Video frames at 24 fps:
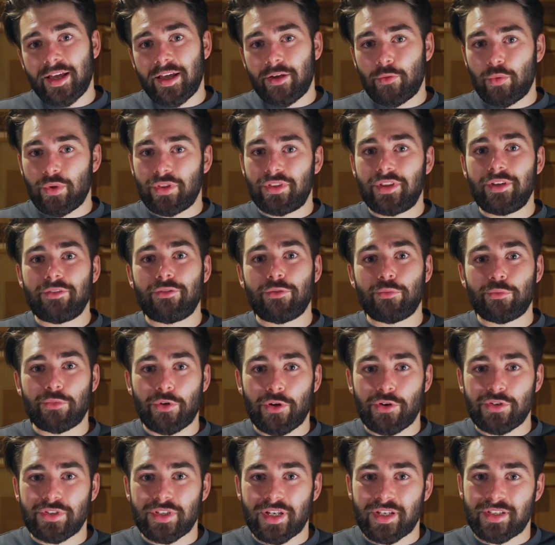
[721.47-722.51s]
with different
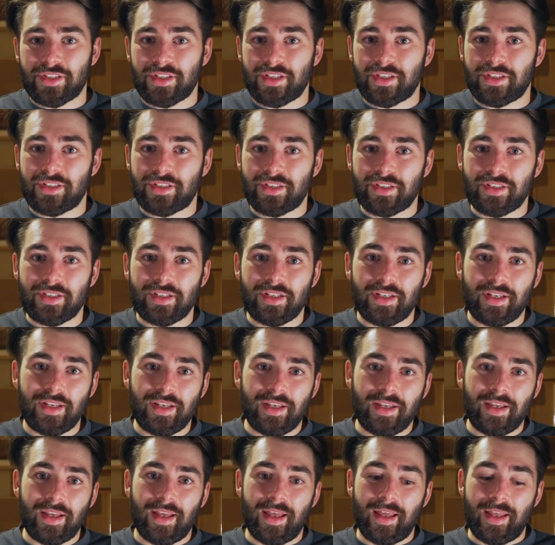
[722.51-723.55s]
processes
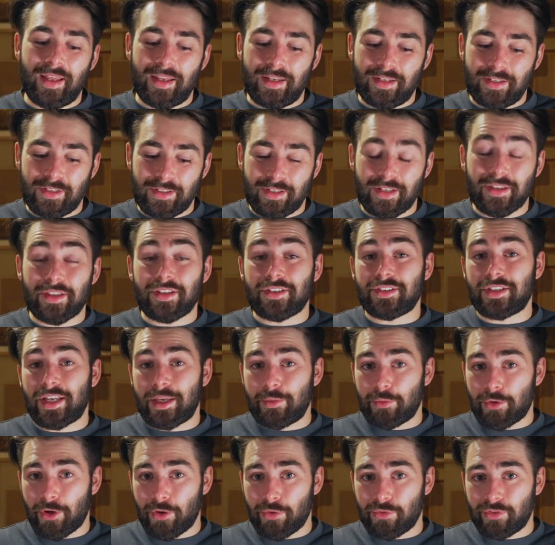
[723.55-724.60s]
and the
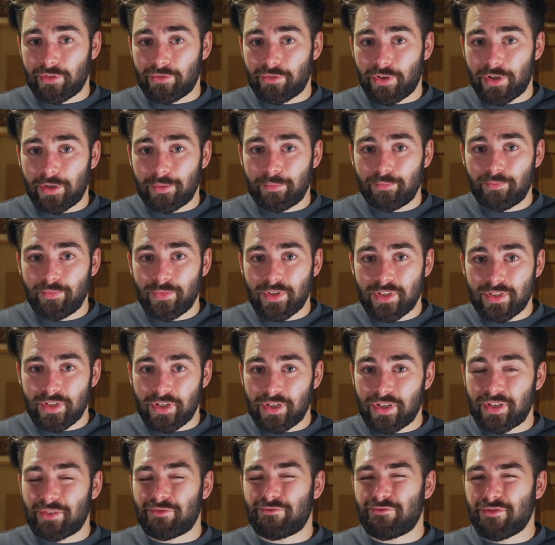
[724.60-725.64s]
same cultivar. So you
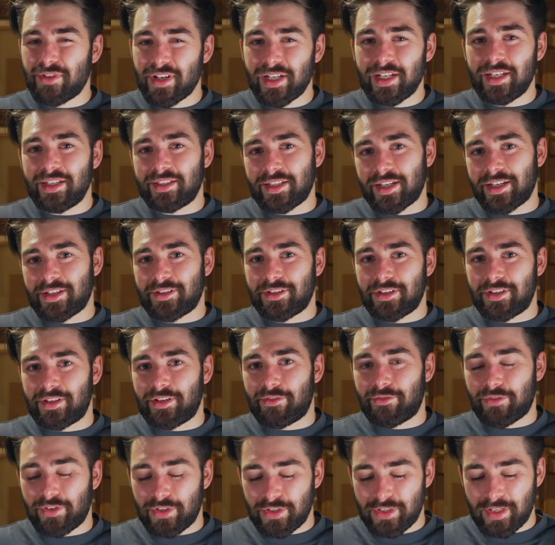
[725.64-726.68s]
can really taste the
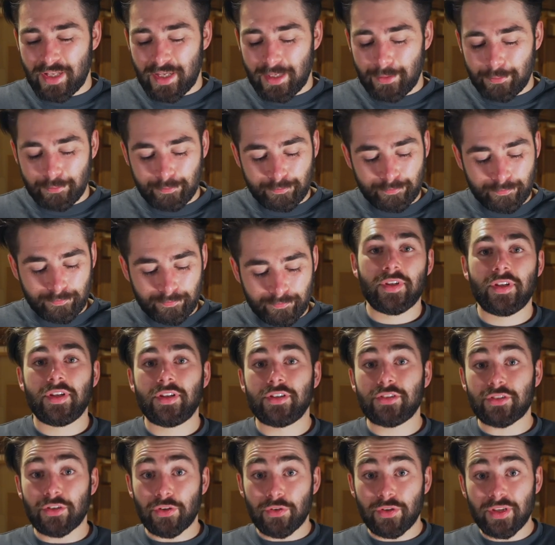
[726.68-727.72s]
difference there.
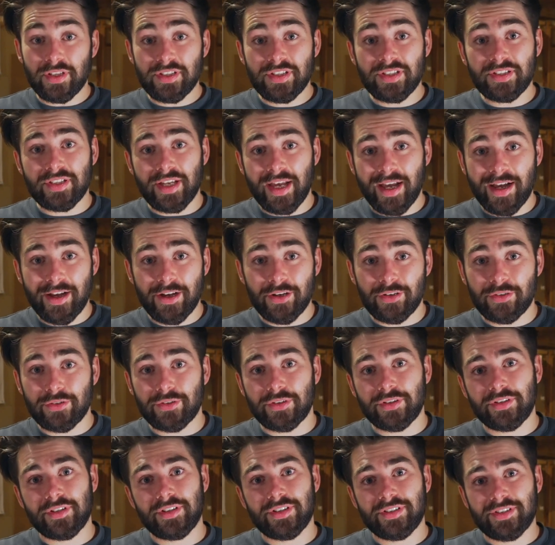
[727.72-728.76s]
So this is how
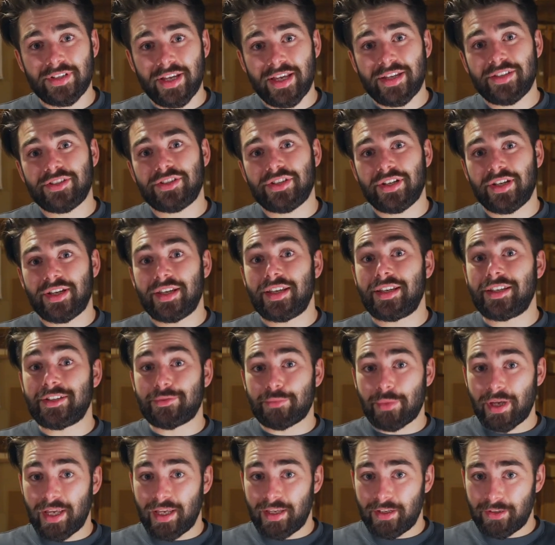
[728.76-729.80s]
tencha is
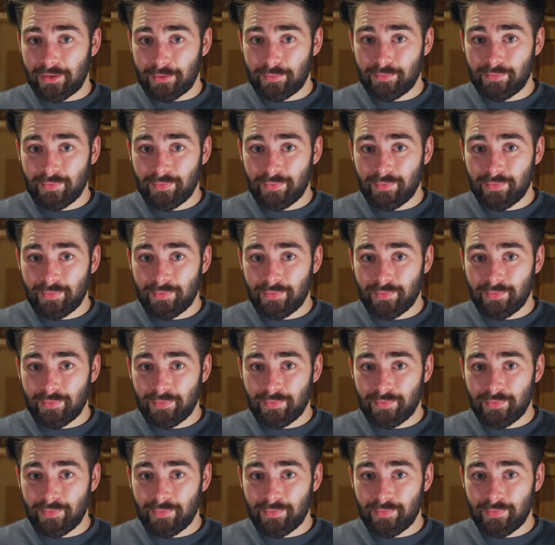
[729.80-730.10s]
made.